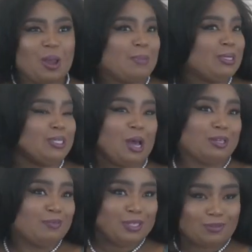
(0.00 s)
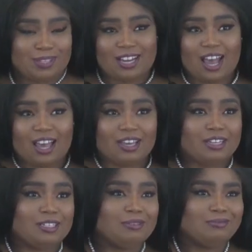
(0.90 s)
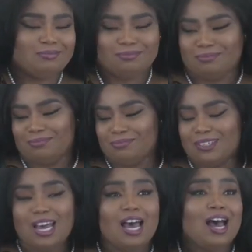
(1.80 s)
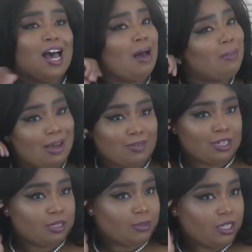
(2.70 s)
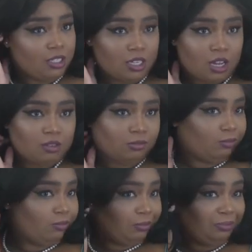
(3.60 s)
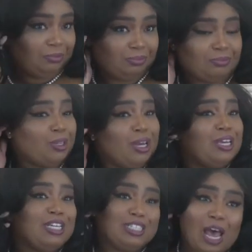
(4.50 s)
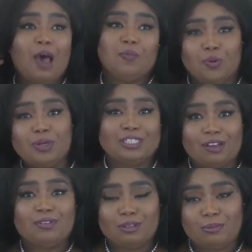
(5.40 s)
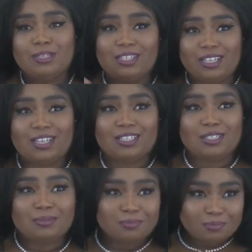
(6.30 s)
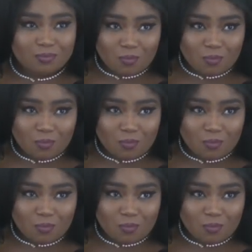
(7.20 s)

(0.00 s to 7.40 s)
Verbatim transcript: I got my chocolate fixed for the night, honey. I'm gonna have another piece though. Yes, I'm going to have another piece of this.